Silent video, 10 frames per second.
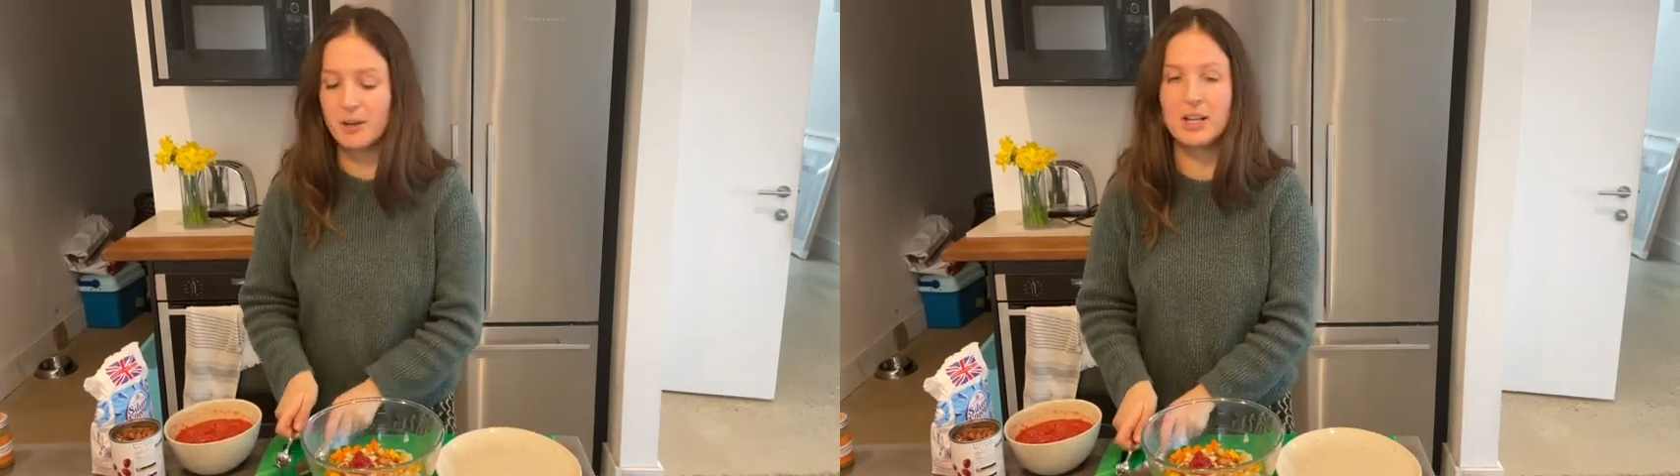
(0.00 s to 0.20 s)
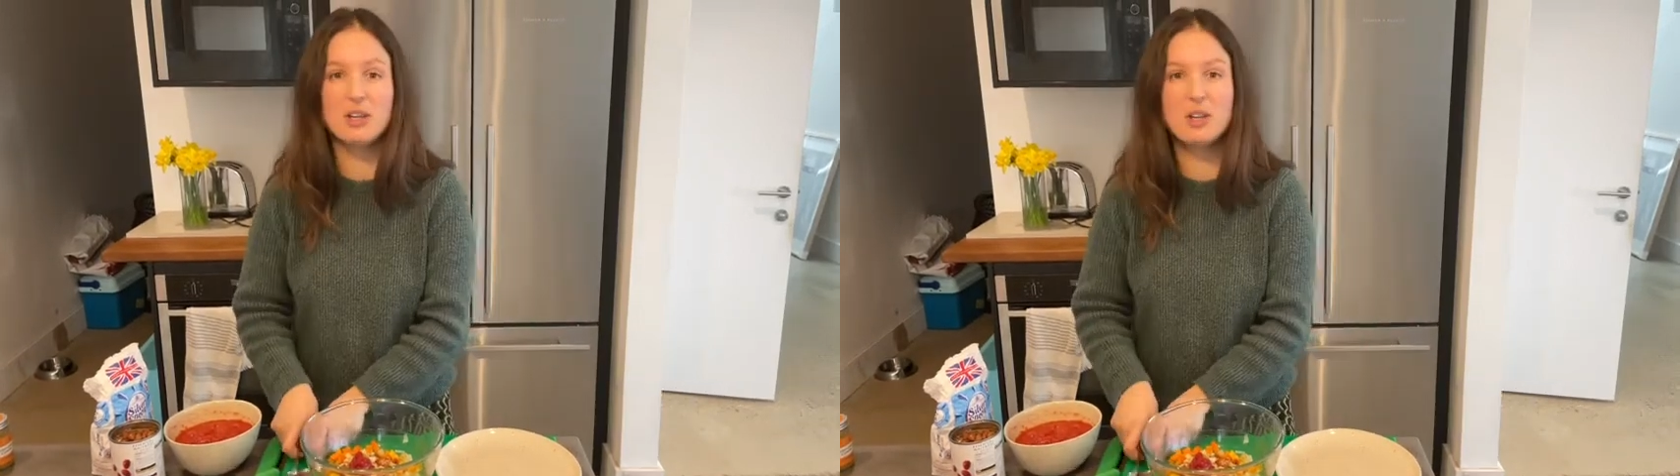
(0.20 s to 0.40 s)

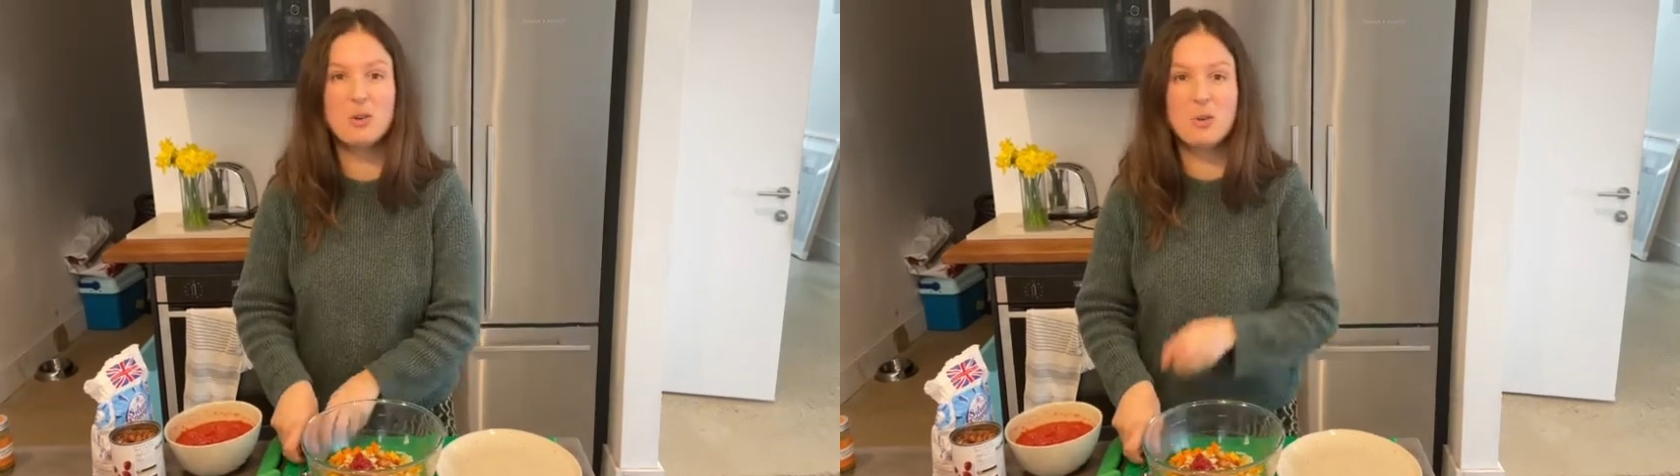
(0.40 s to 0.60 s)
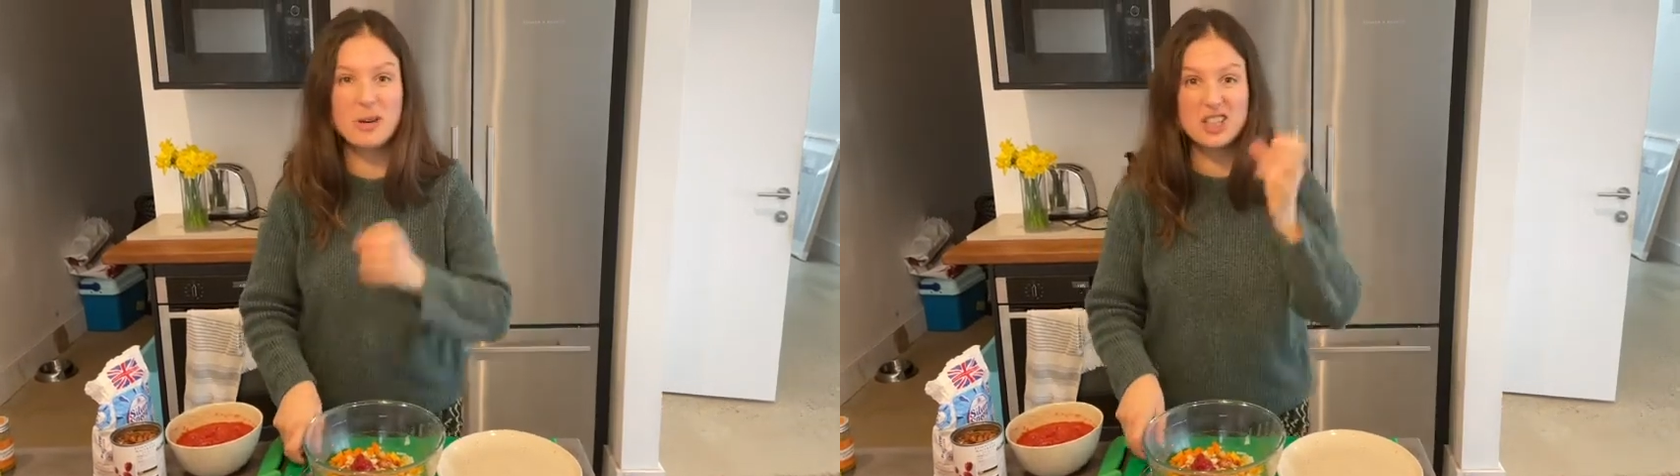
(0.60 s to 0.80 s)
you
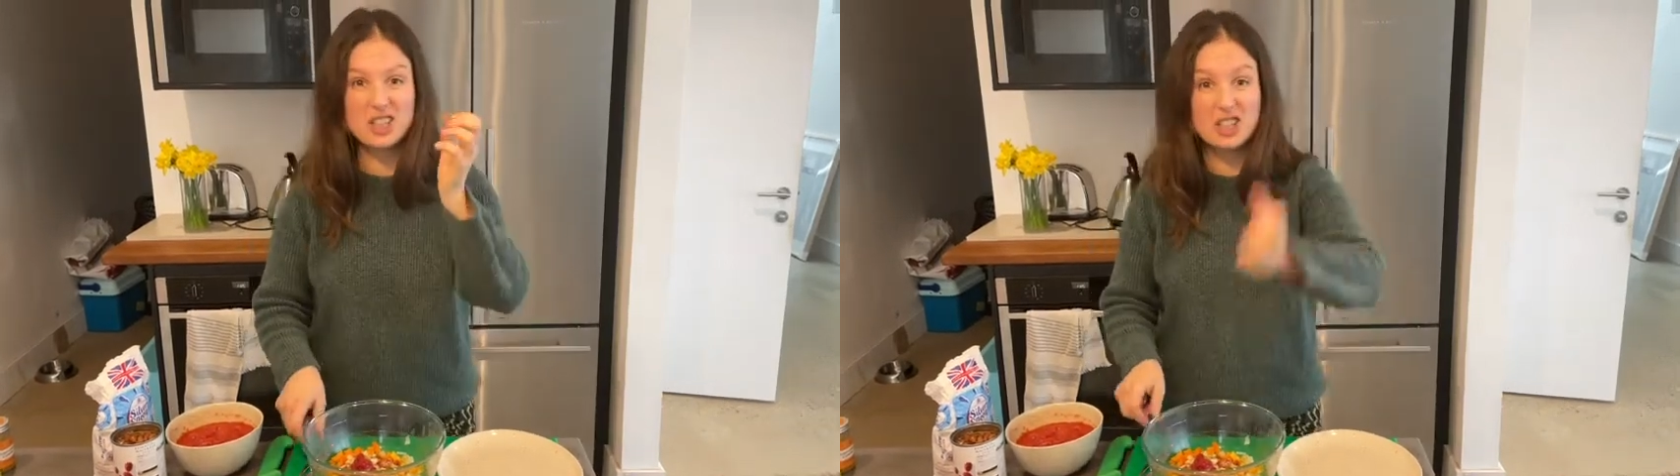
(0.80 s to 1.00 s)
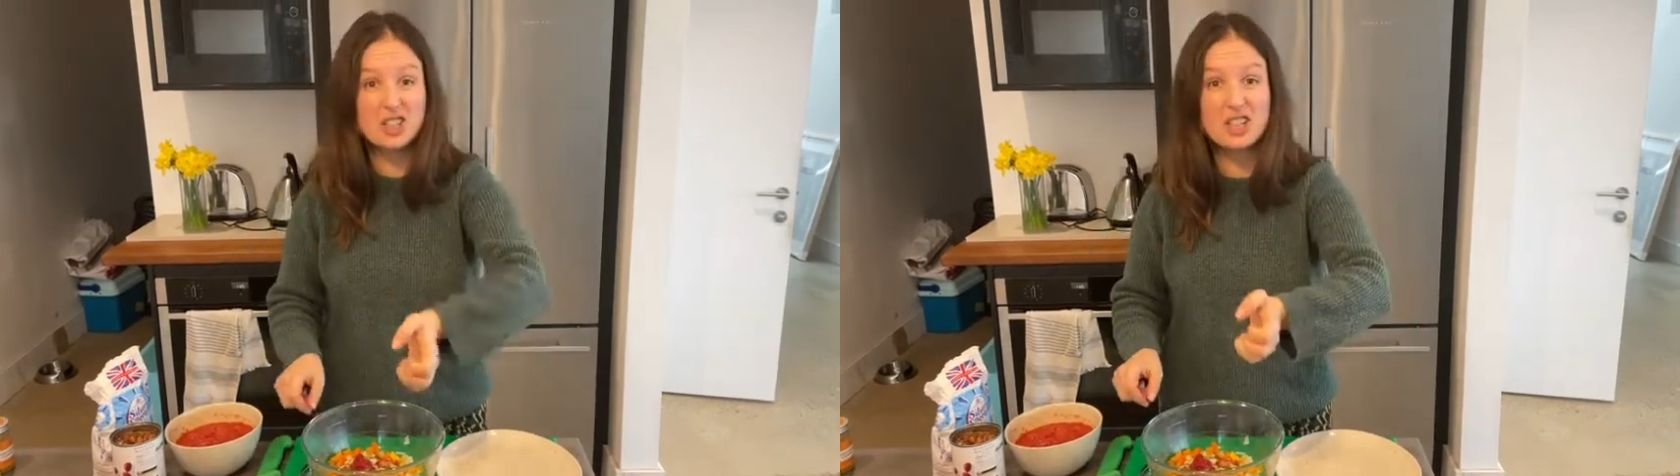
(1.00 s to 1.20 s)
can always
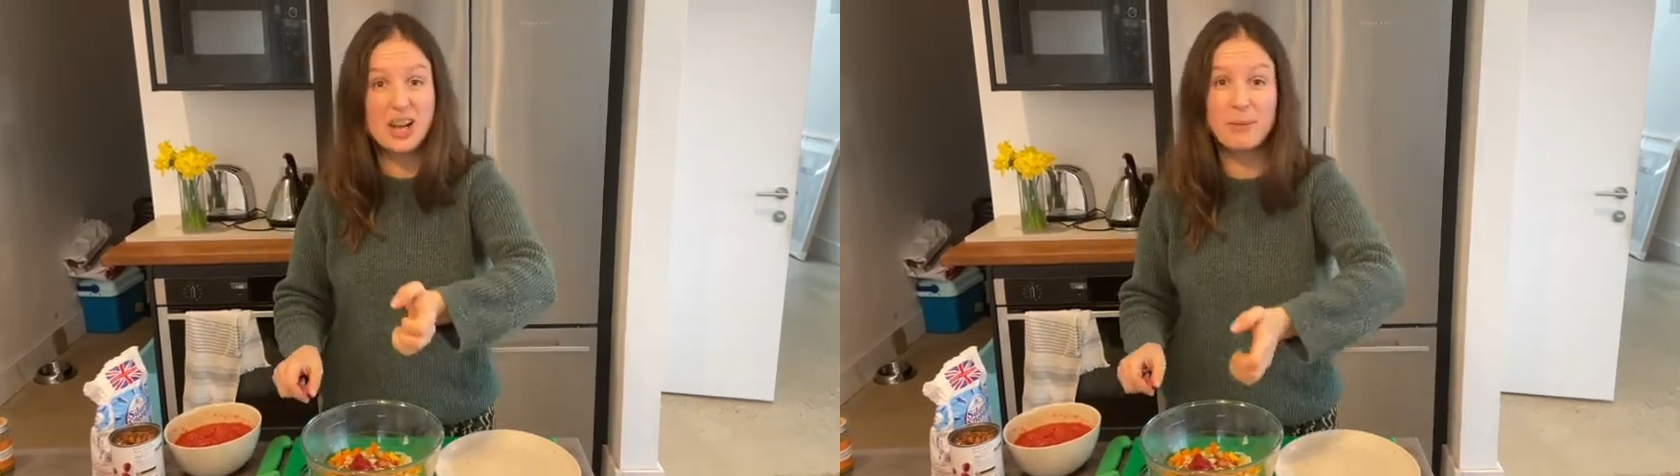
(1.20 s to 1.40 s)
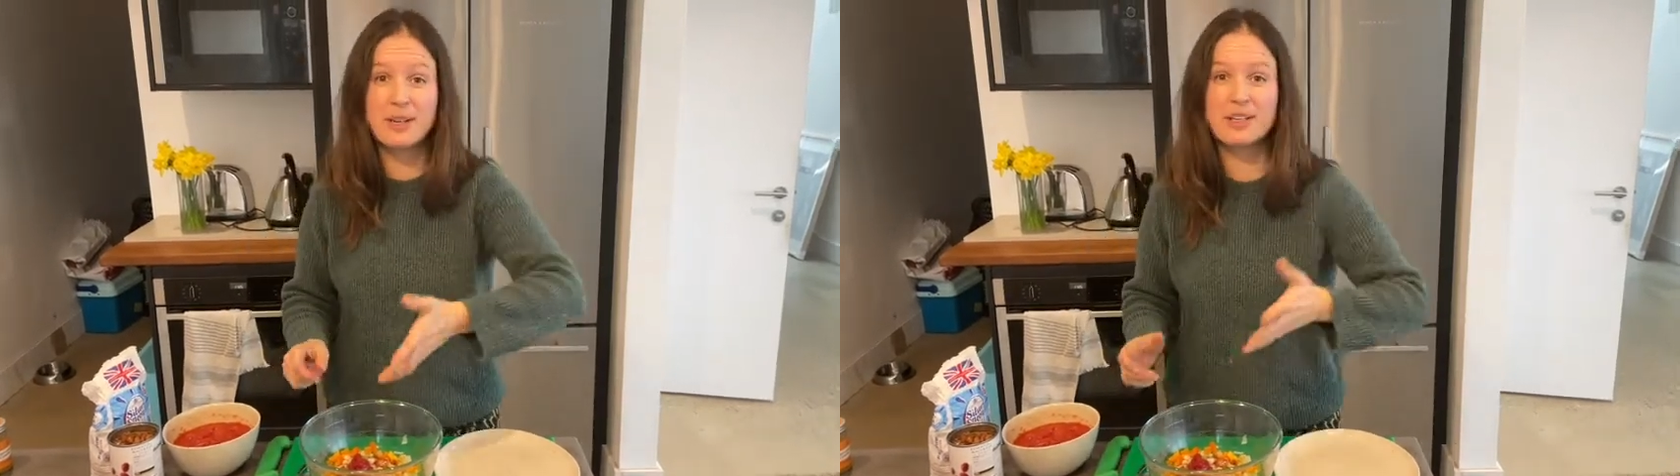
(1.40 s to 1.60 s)
just
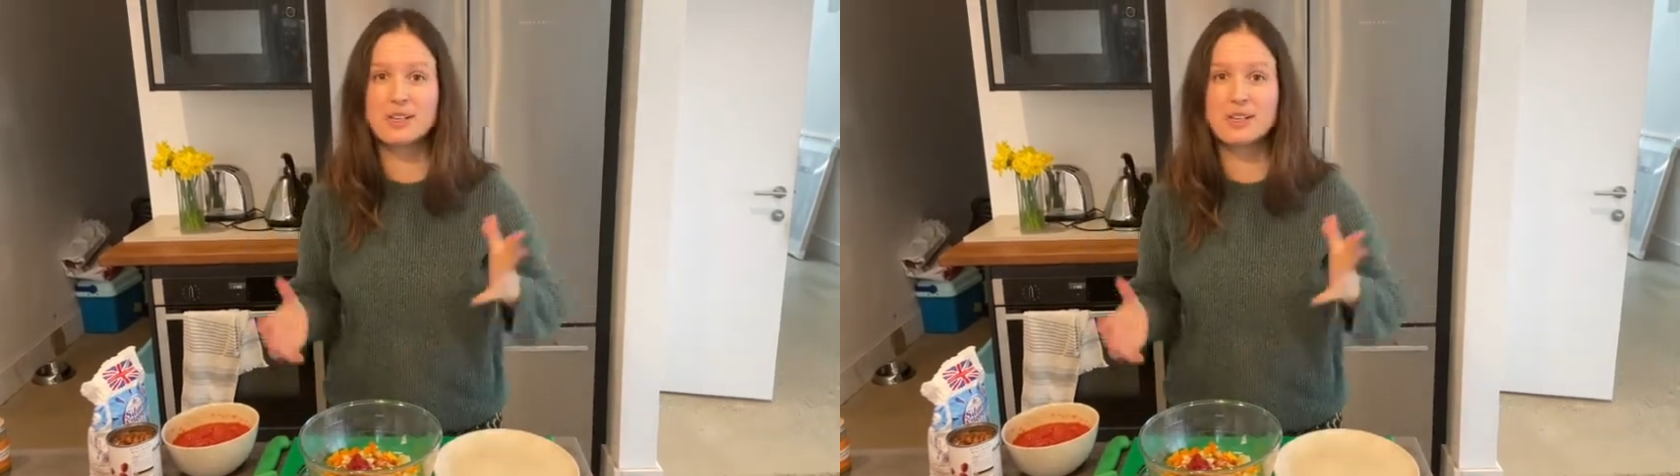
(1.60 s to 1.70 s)
jam in a